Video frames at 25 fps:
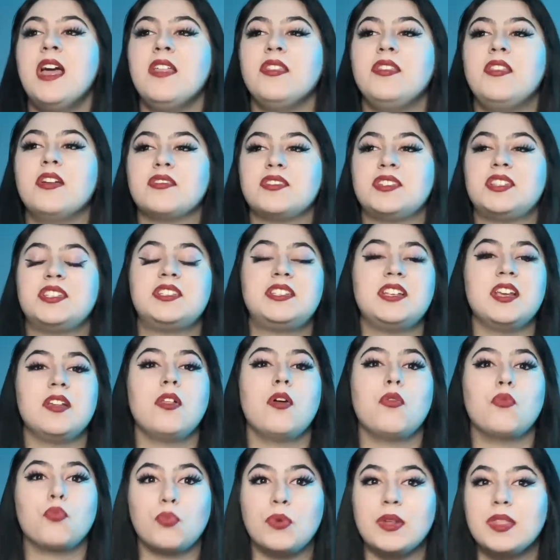there's still
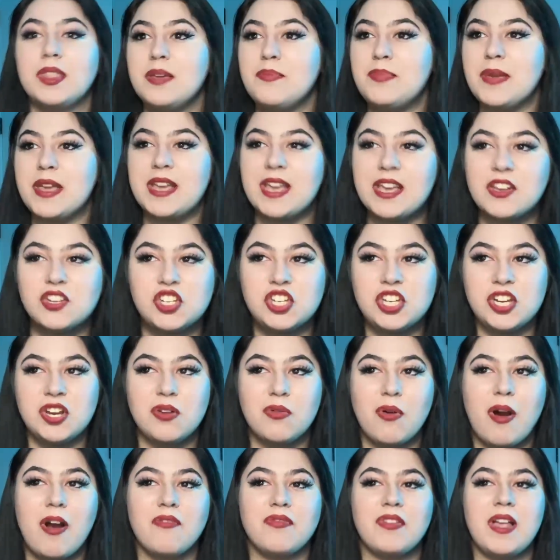a really big issue
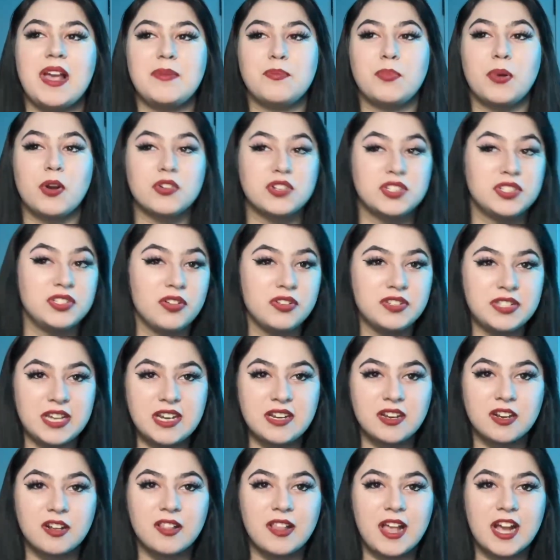of like personal
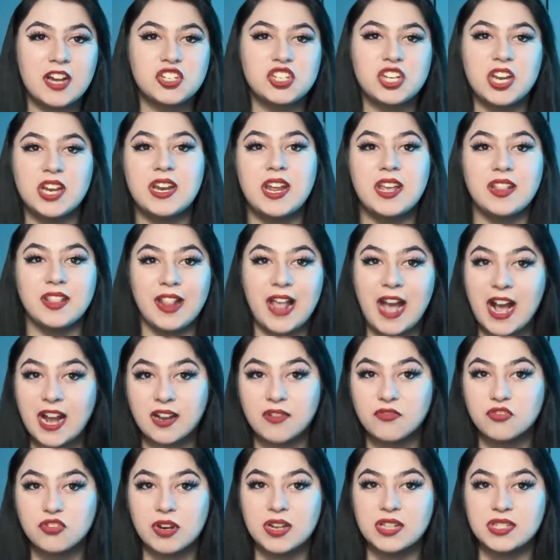data collection and lack
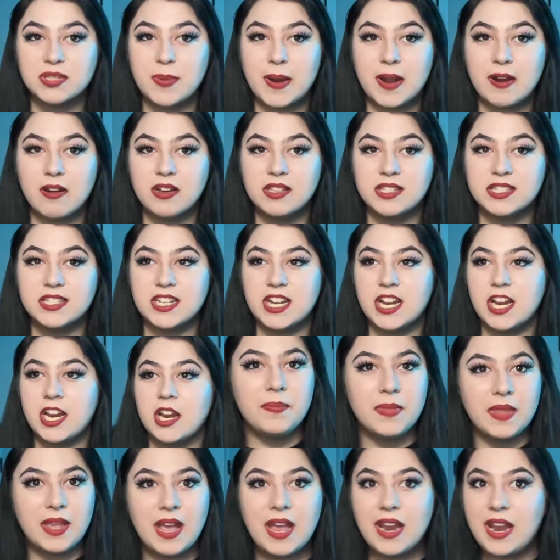of
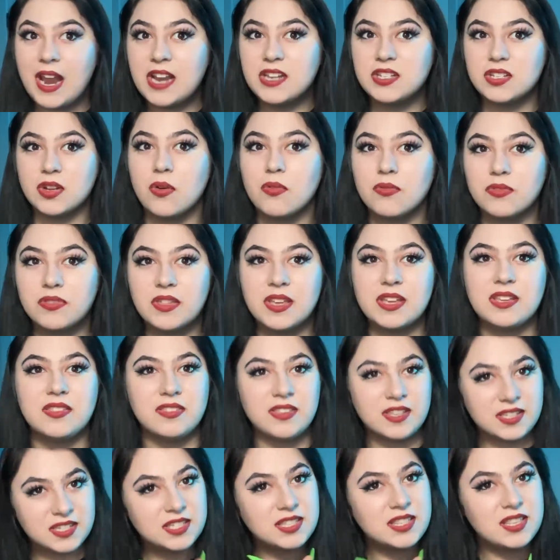transparency. And I don't think
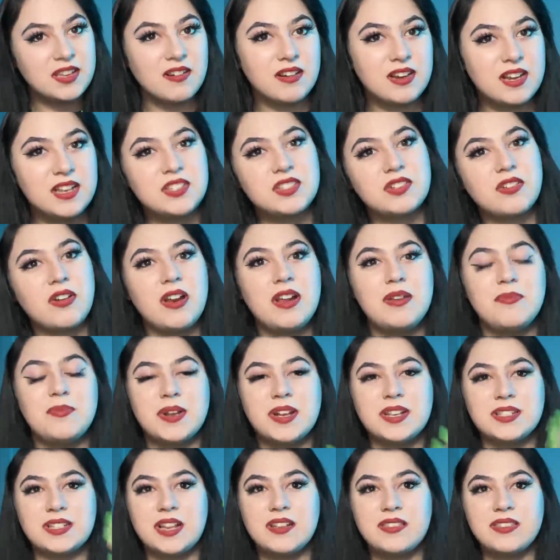this theory is great,
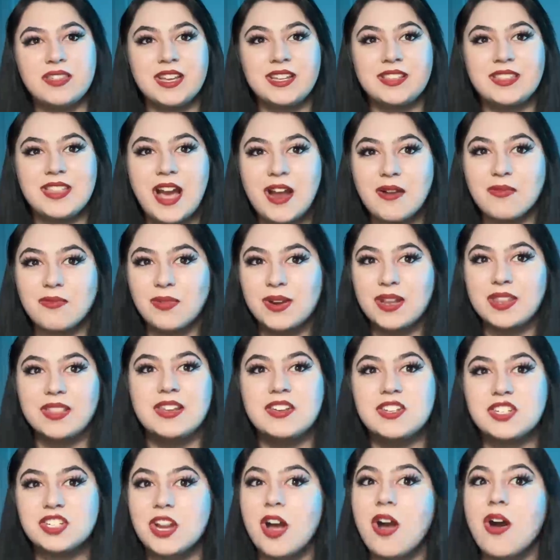because I think that really
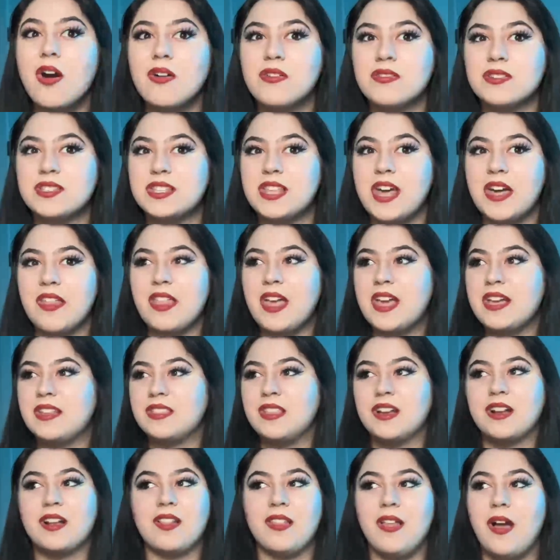shows that like
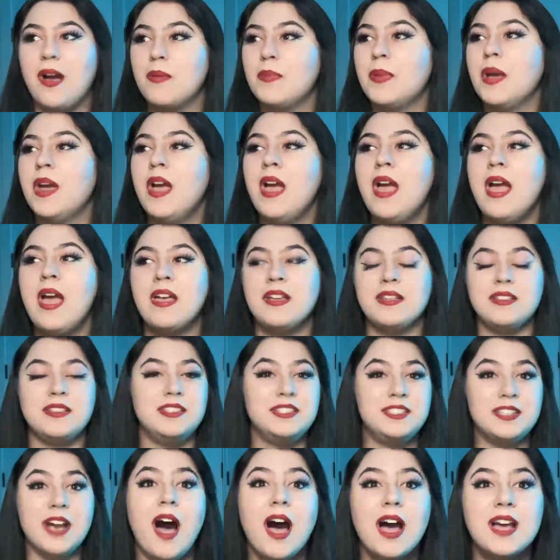the club
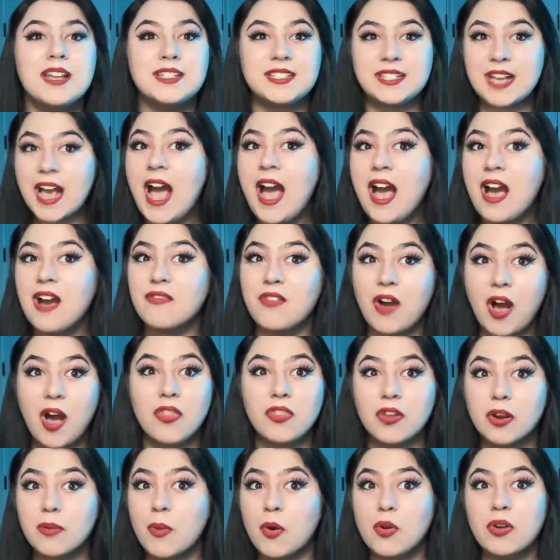does have
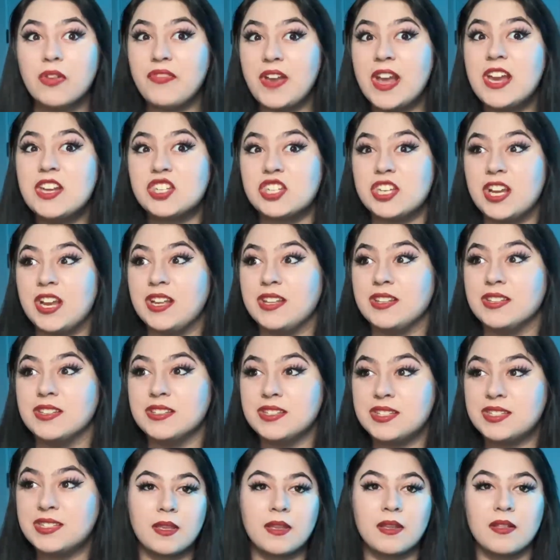other
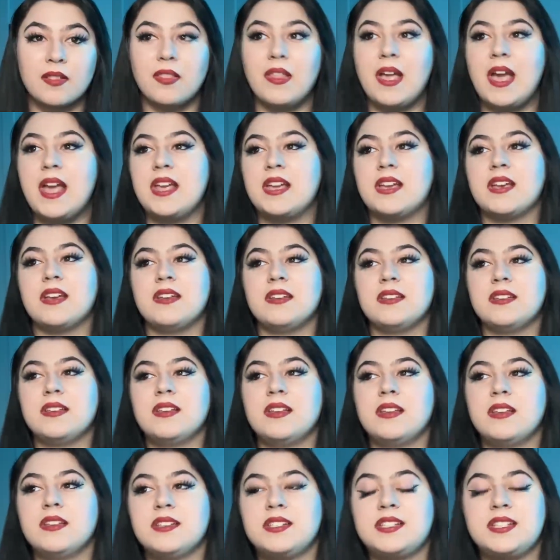motivations, like
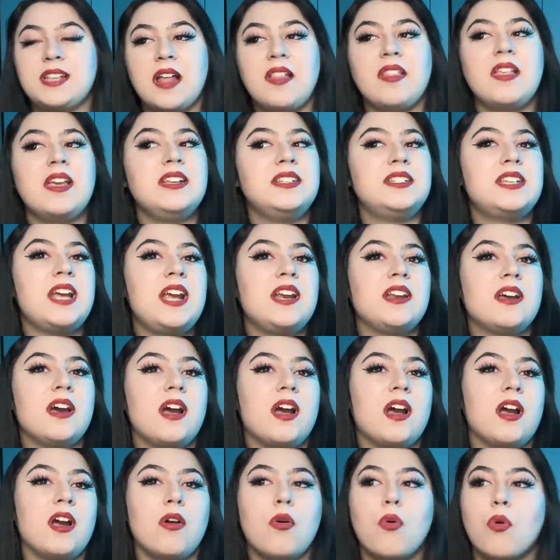selling
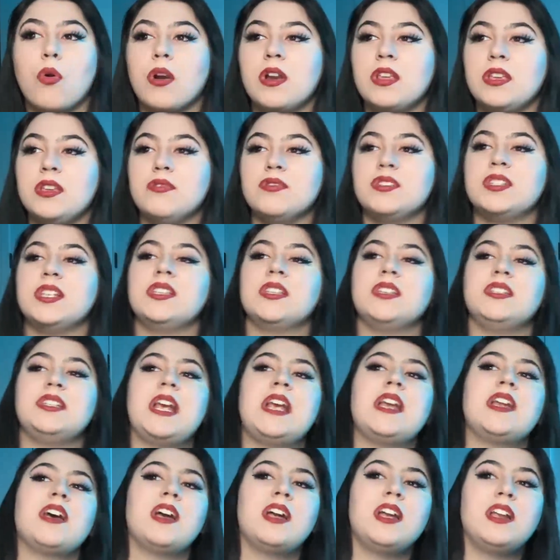data or using the
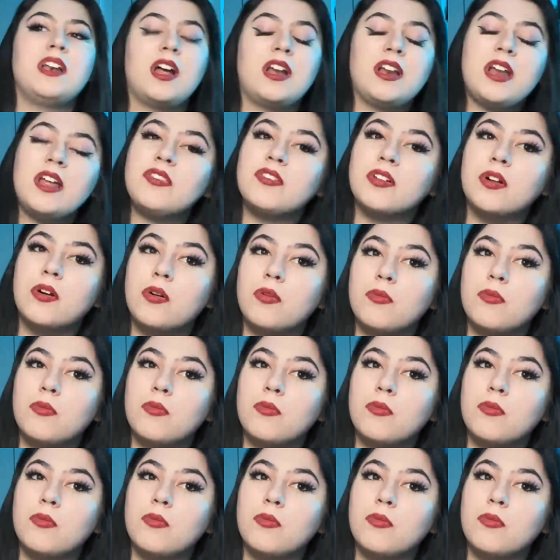data in unethical